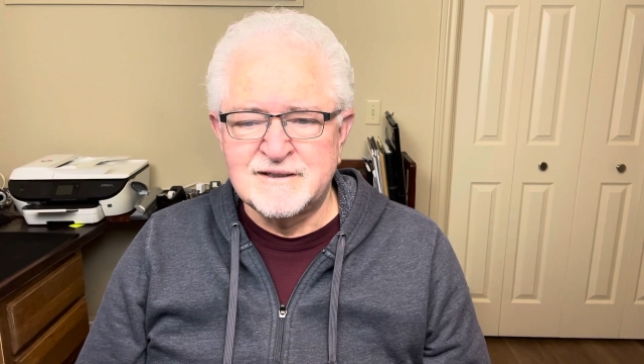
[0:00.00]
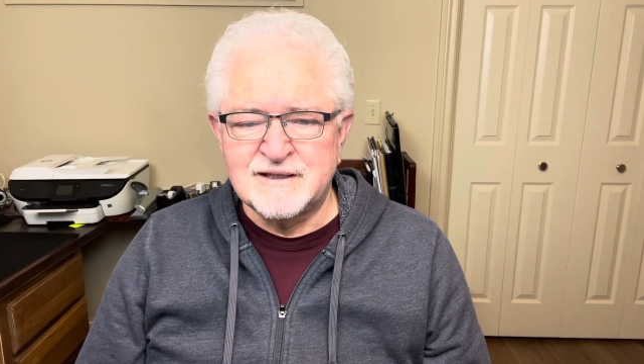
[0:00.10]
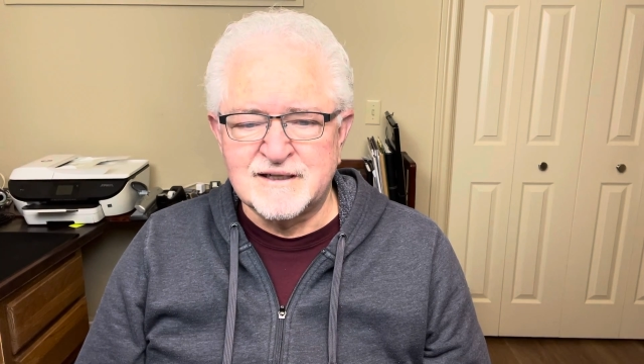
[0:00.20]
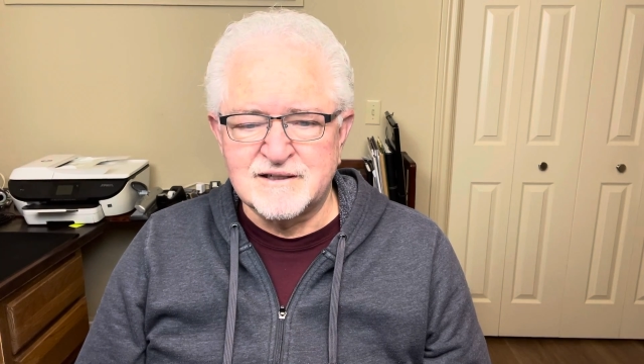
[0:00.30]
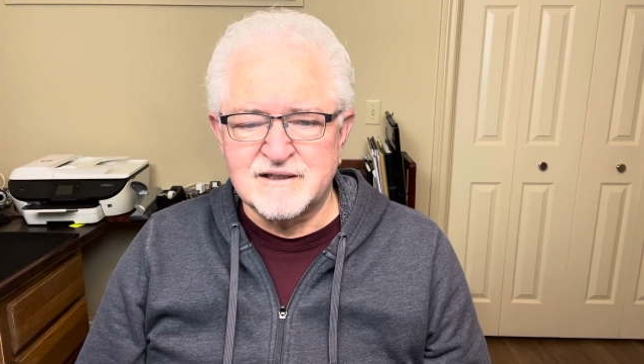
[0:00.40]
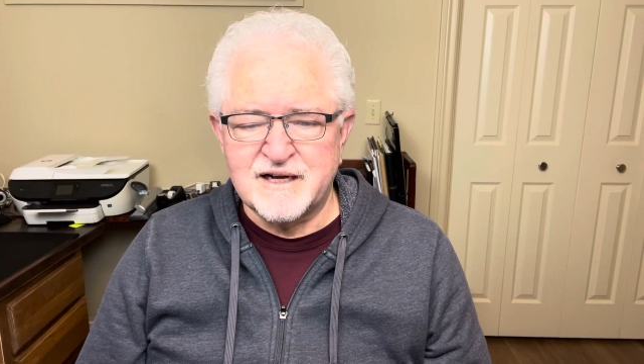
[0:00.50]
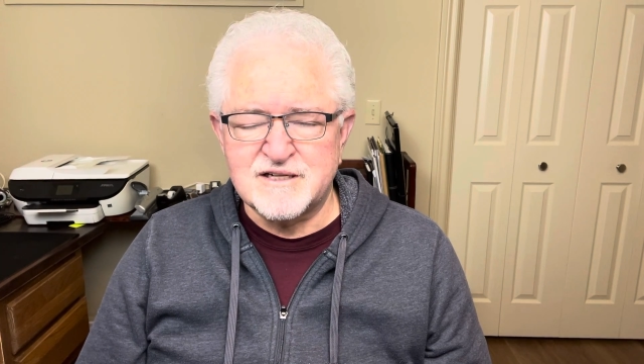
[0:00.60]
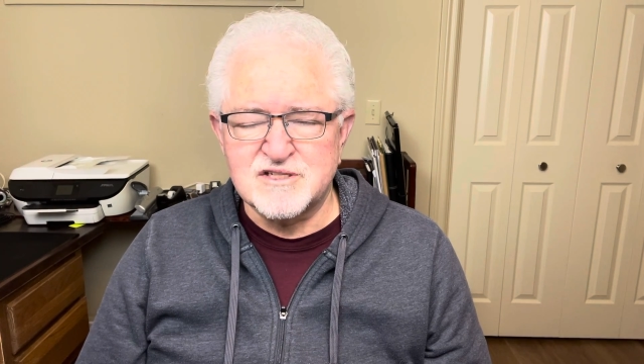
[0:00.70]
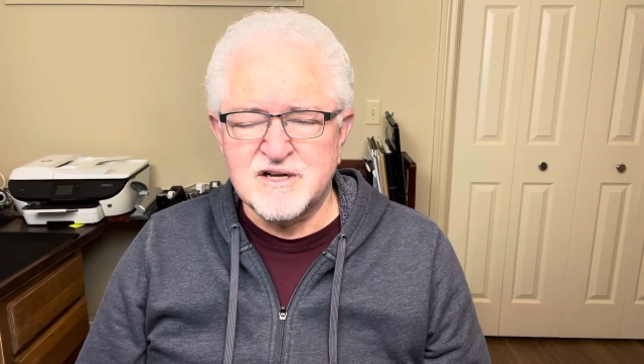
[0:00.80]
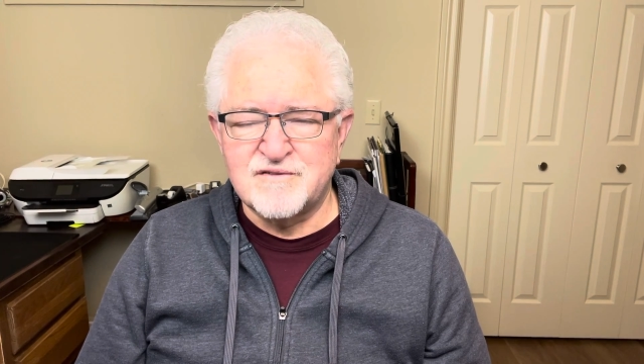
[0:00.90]
uh, like
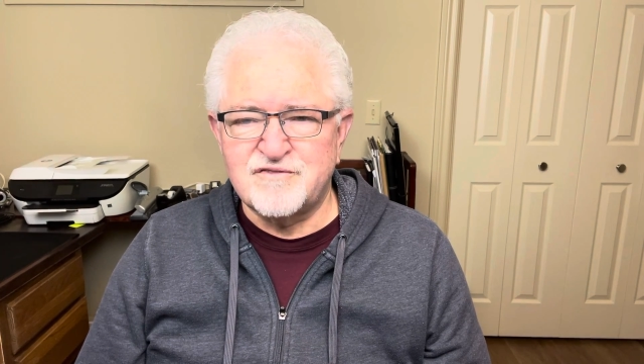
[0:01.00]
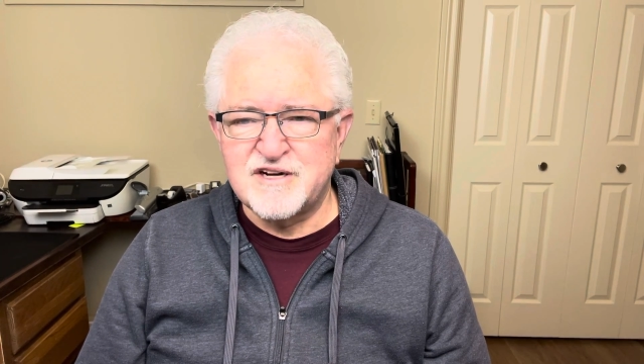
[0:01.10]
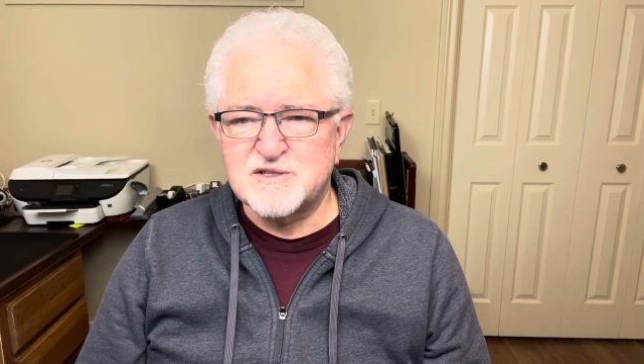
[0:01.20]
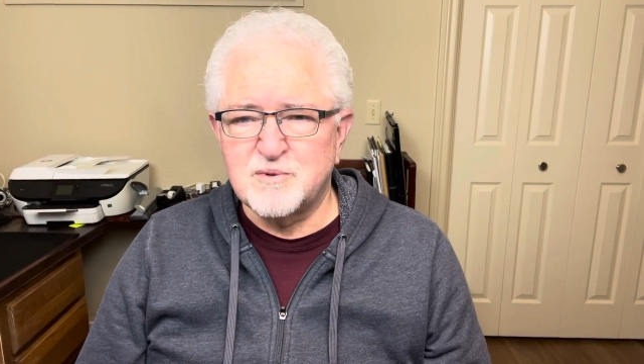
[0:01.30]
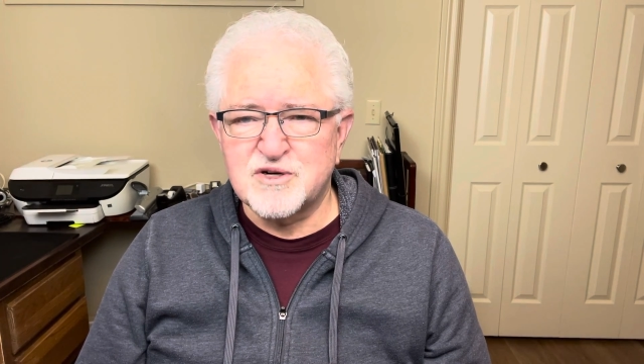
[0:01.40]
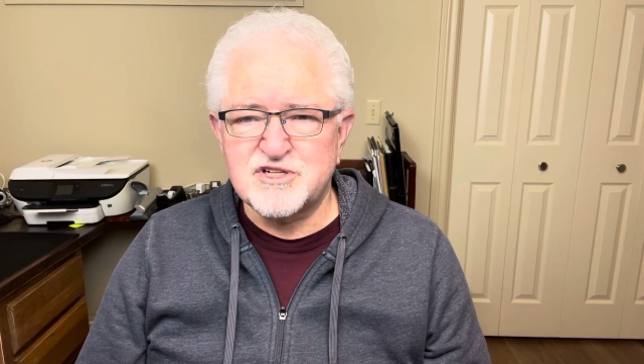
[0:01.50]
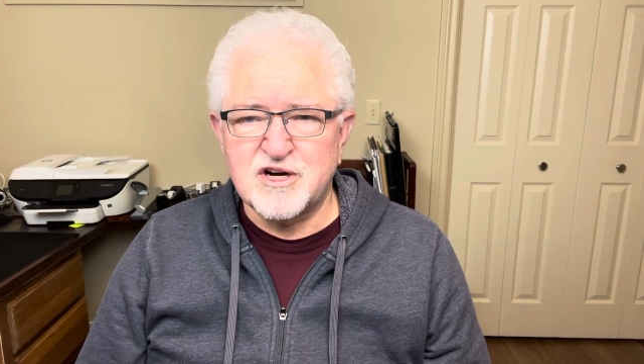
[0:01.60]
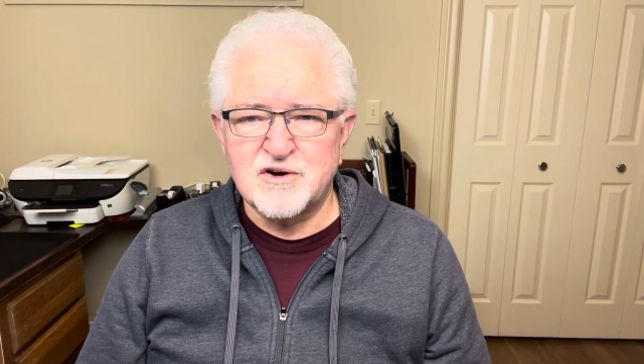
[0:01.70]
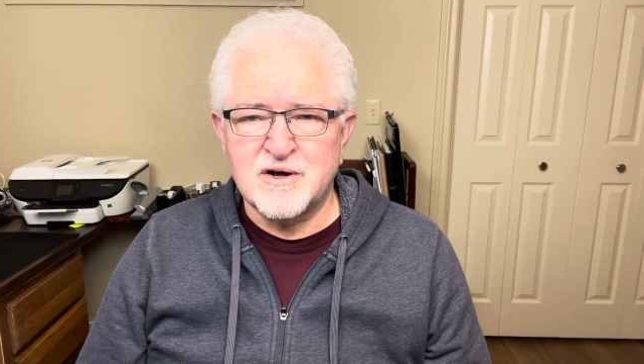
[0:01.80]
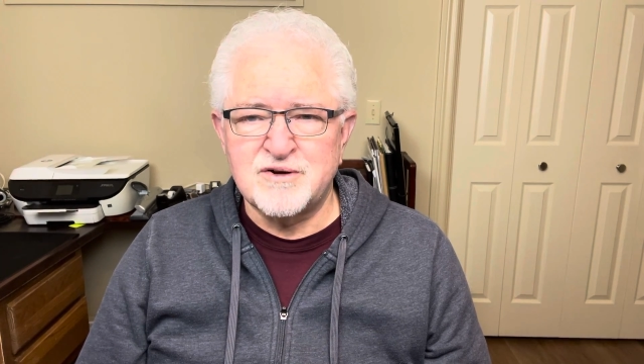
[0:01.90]
us on Facebook,
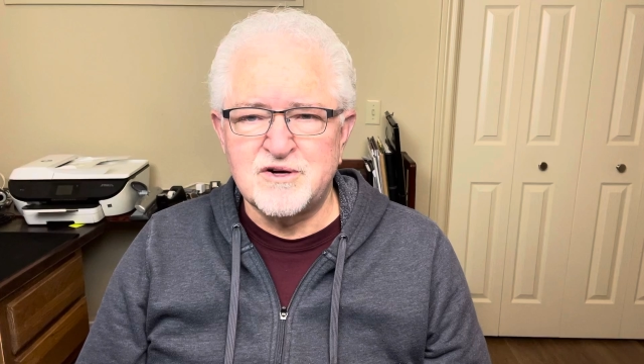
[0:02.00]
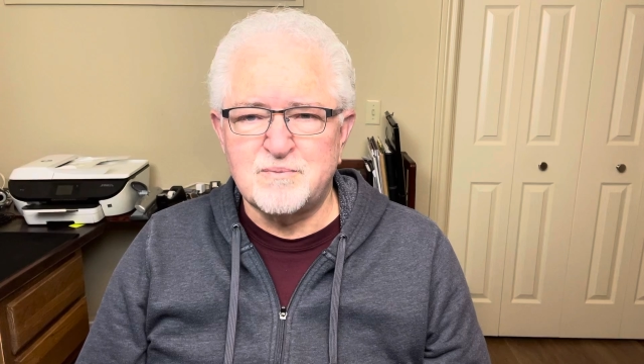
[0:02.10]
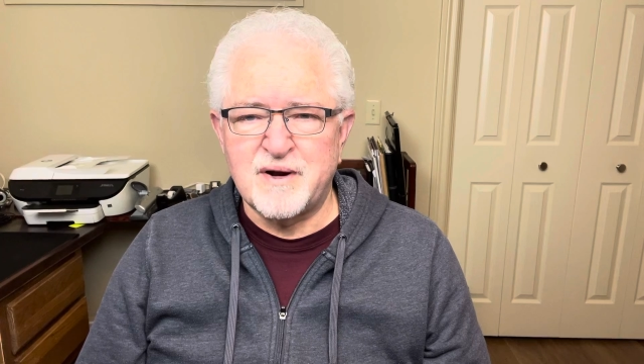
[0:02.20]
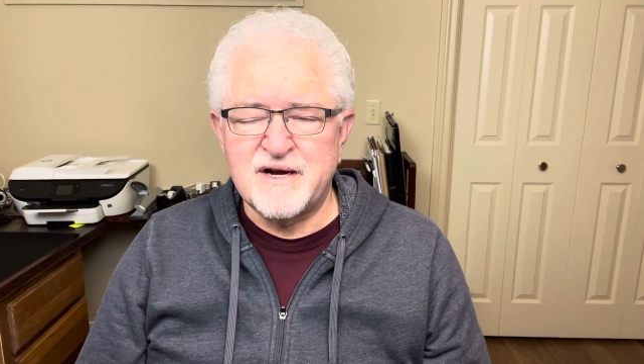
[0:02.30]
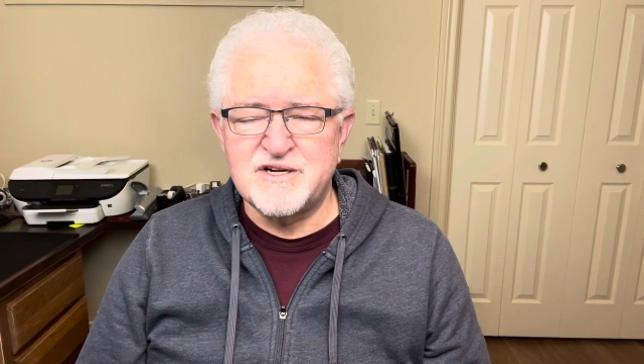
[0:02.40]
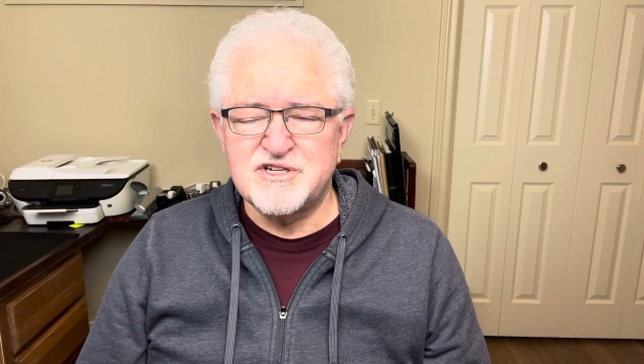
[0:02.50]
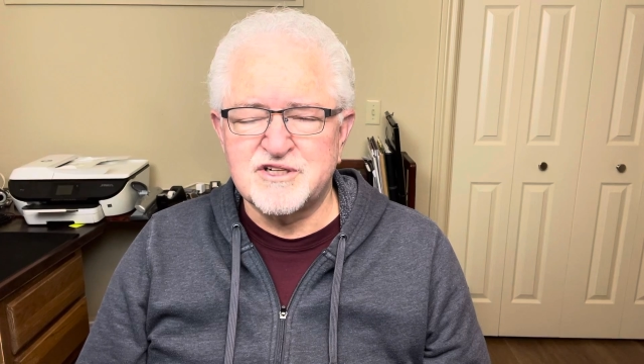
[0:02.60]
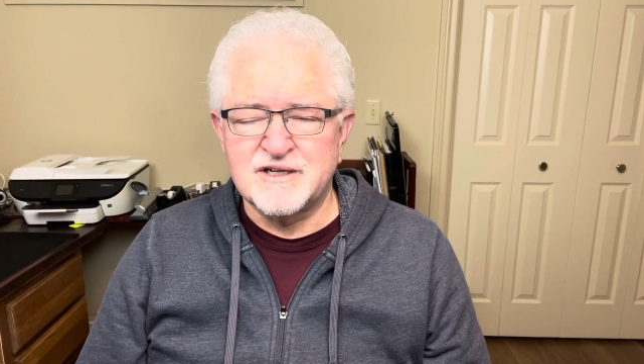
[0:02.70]
share it on your page,